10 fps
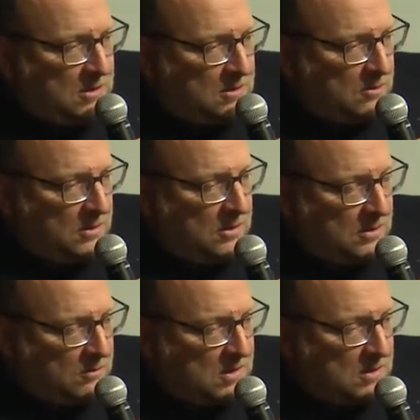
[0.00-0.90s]
So
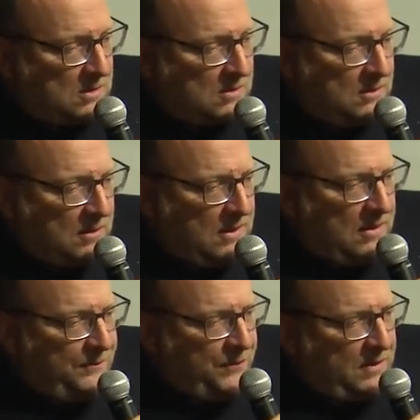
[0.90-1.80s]
it was a
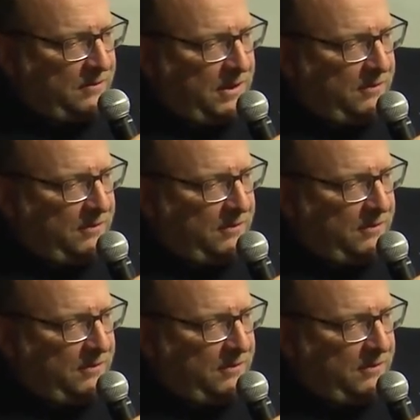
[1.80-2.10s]
very,